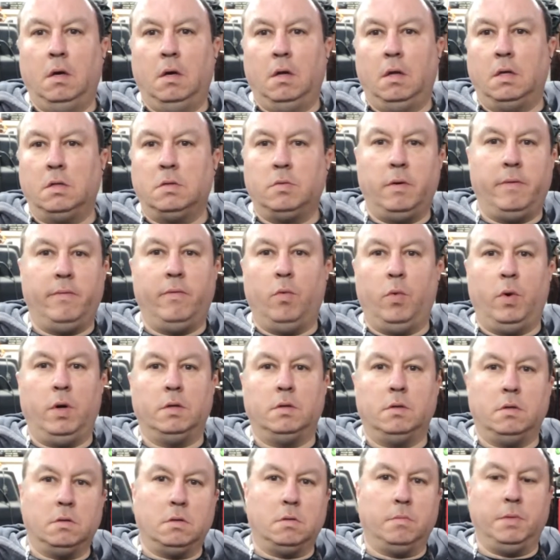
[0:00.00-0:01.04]
This way, if it wears
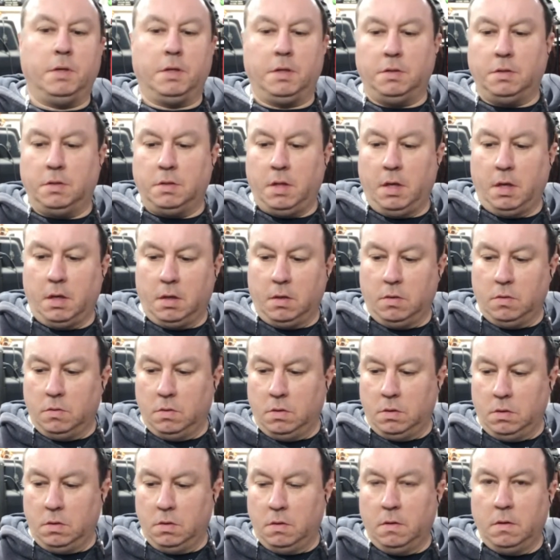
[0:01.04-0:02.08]
out, somebody can just take it out.
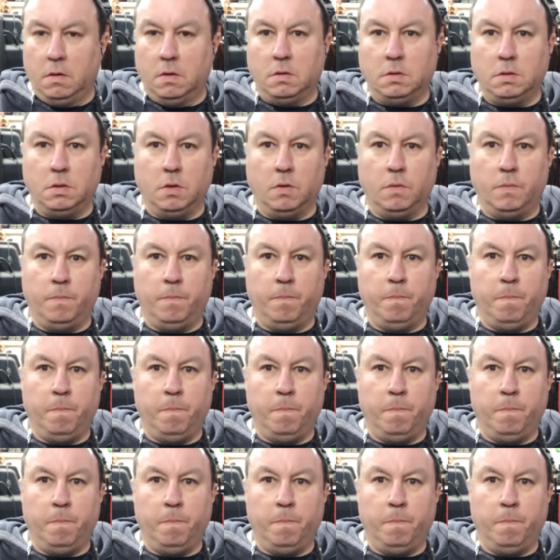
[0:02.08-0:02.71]
So